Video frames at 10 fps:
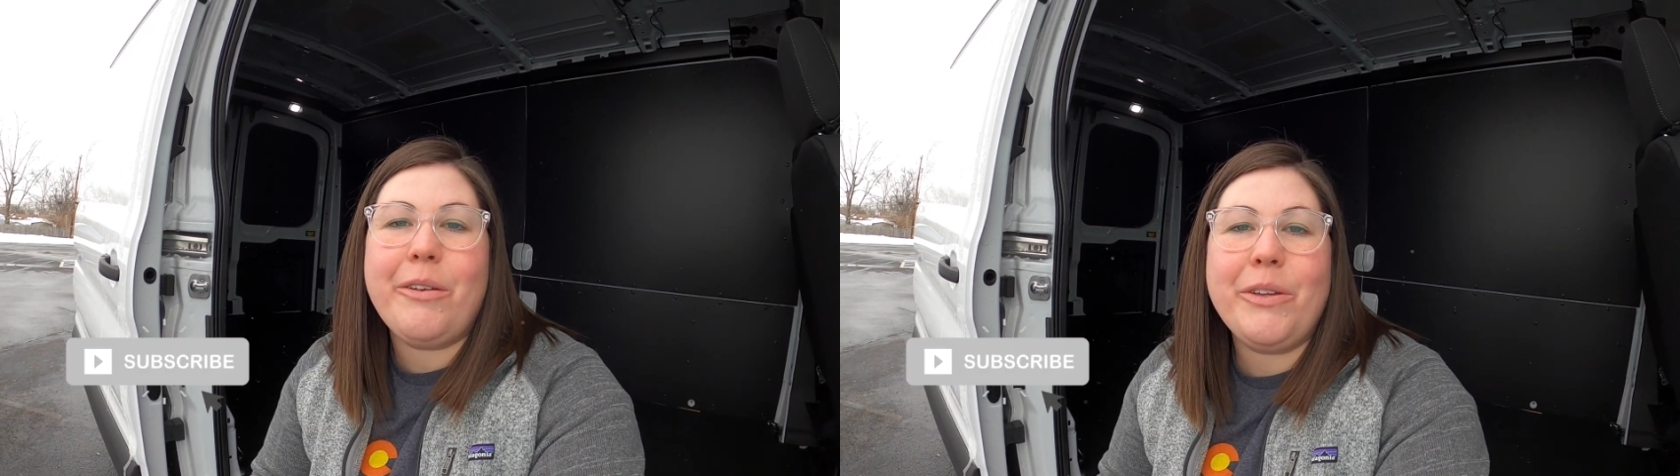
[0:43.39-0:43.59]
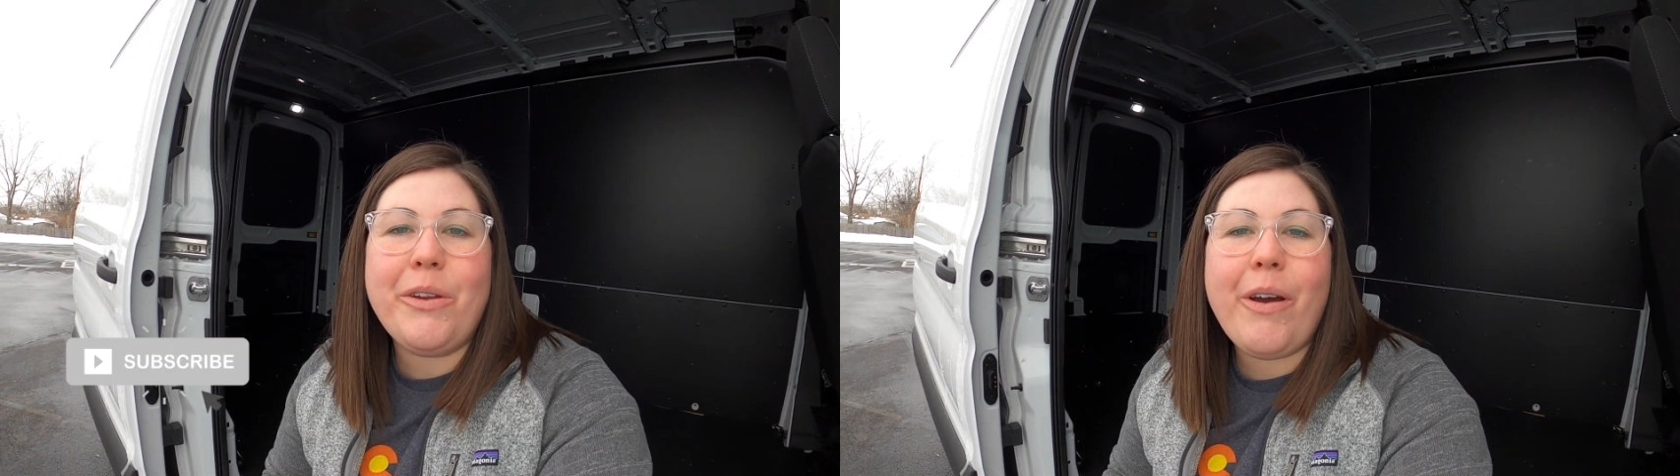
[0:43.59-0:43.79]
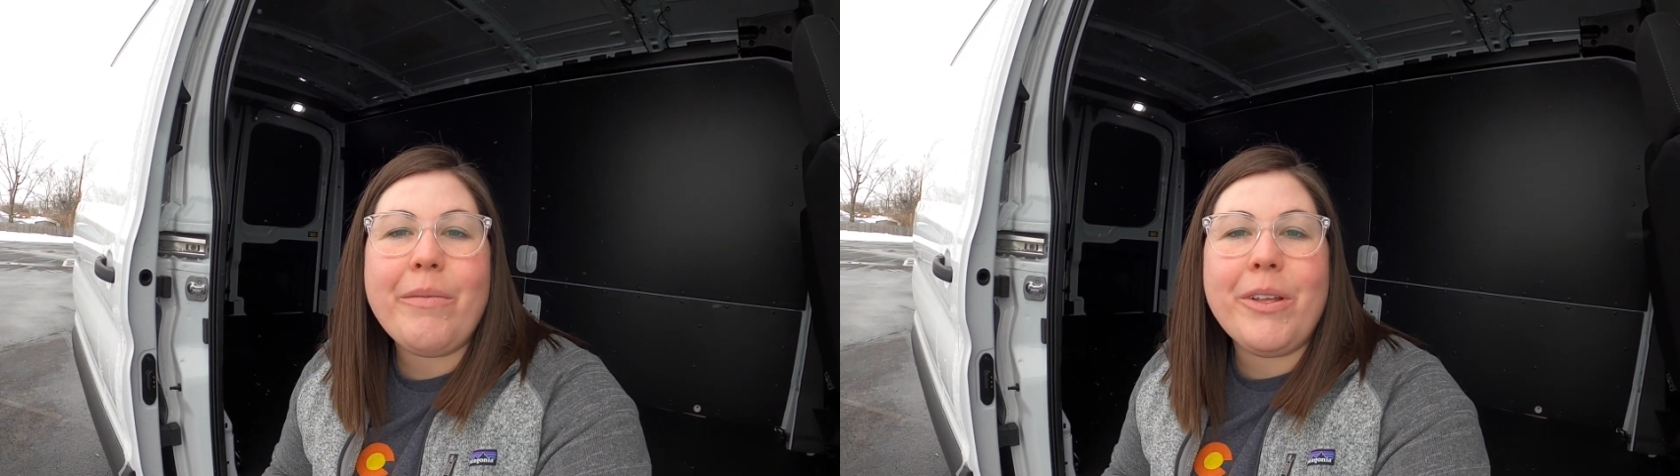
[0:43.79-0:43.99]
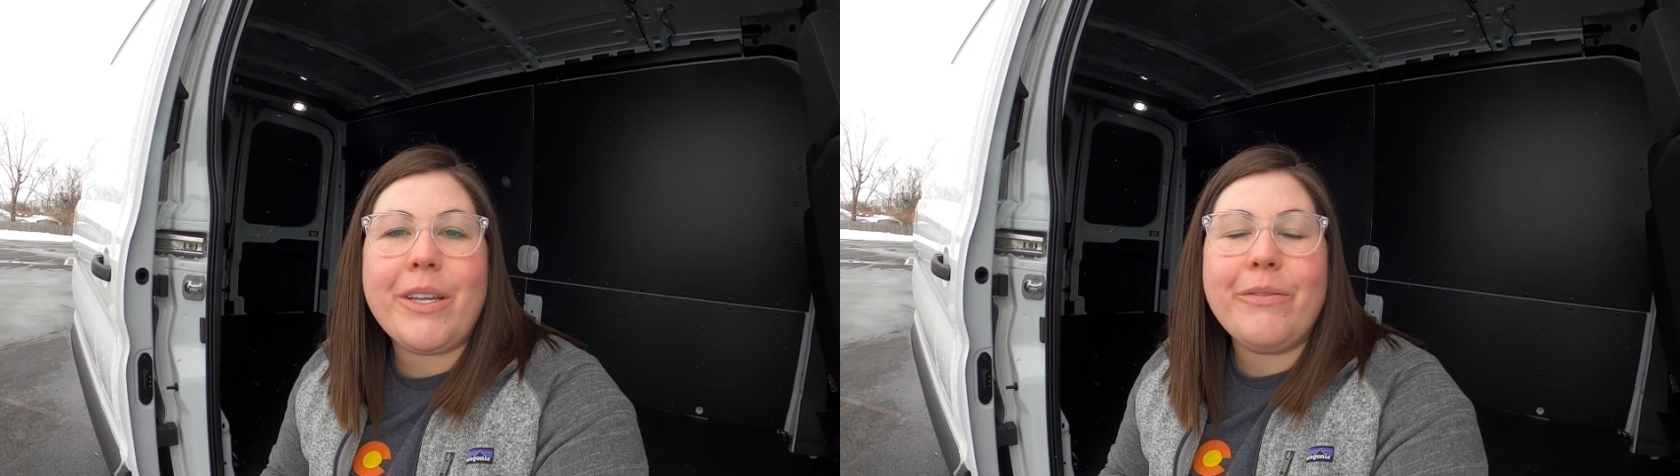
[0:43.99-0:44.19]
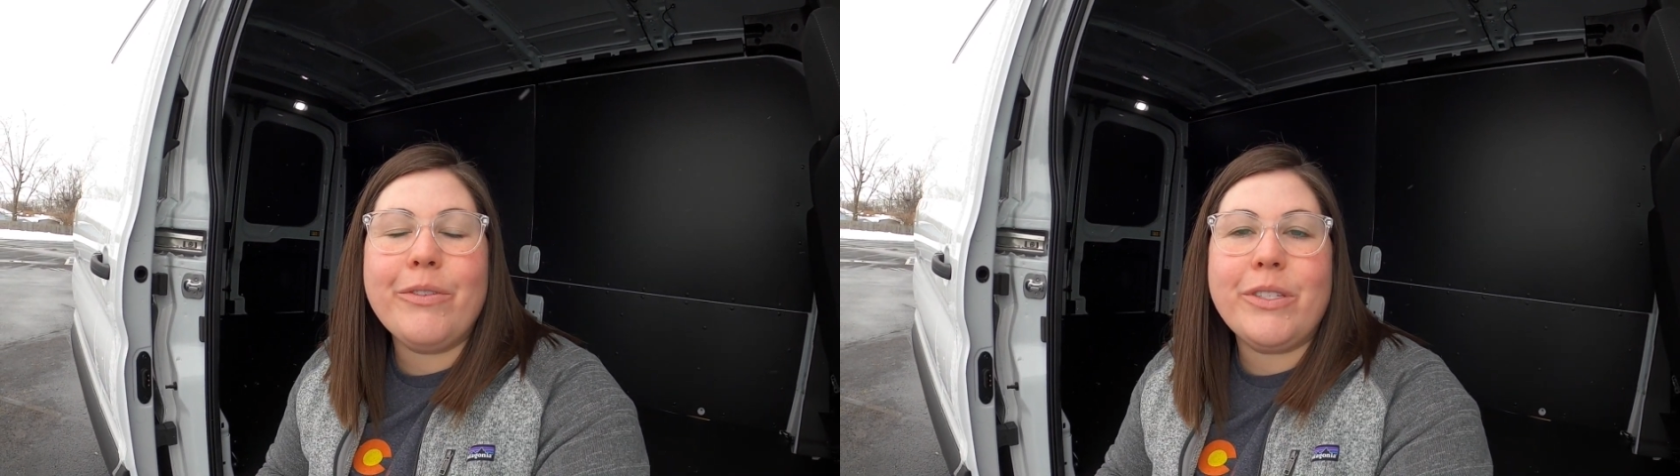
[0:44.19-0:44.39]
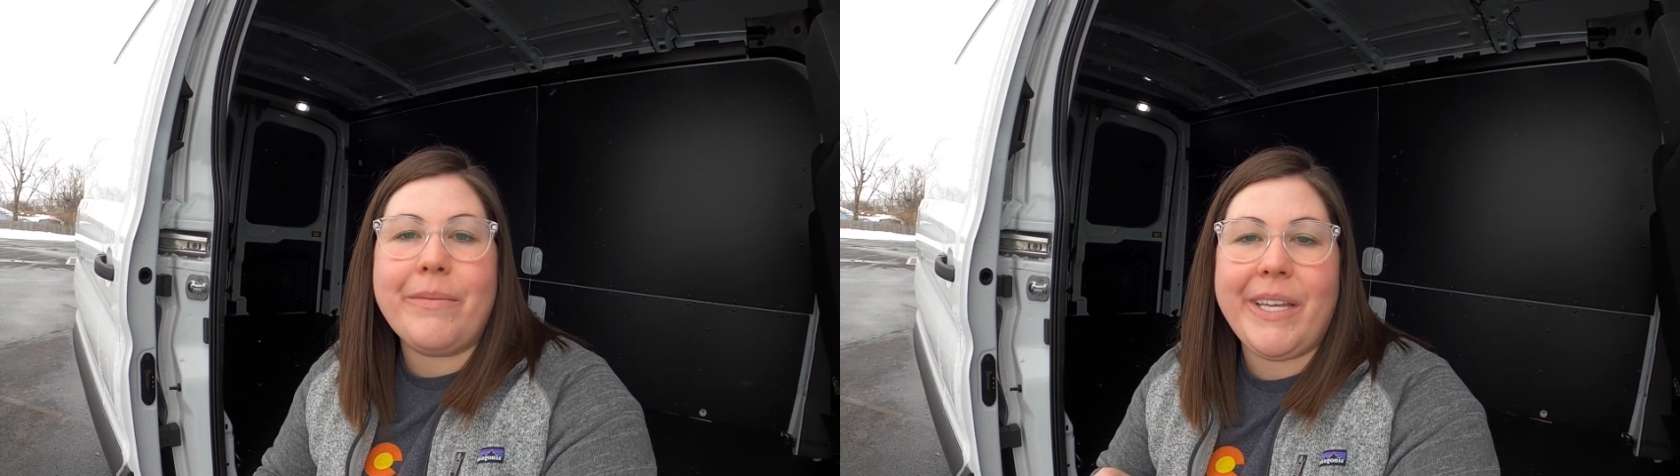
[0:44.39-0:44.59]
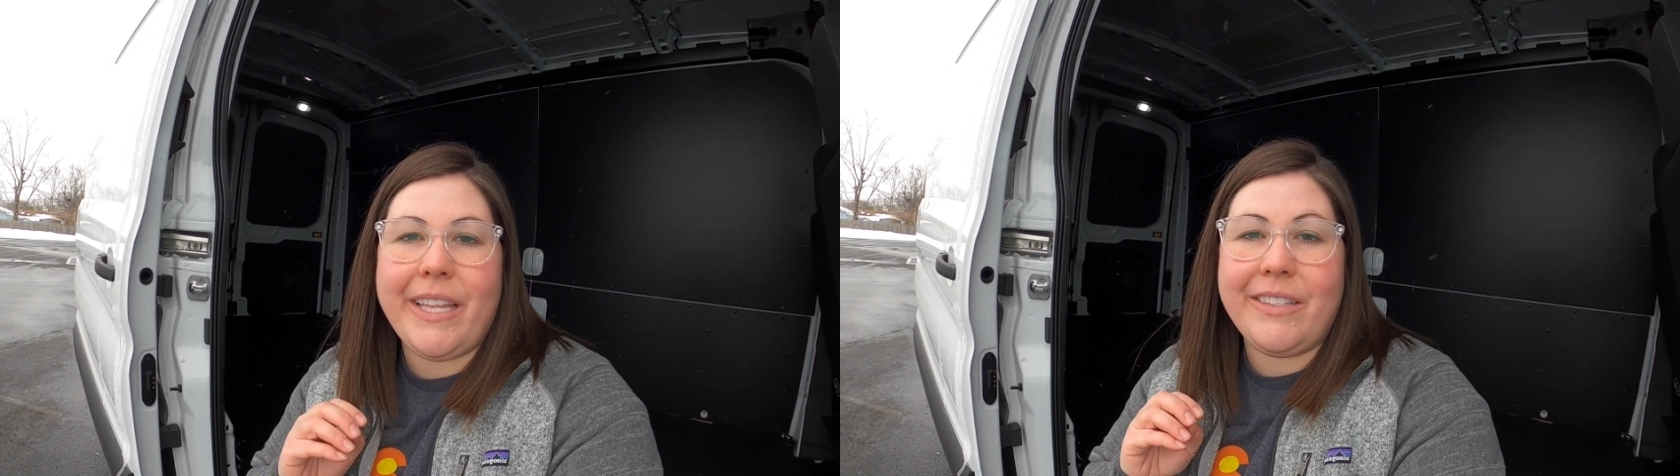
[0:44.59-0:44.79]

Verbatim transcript: you know I'm looking for something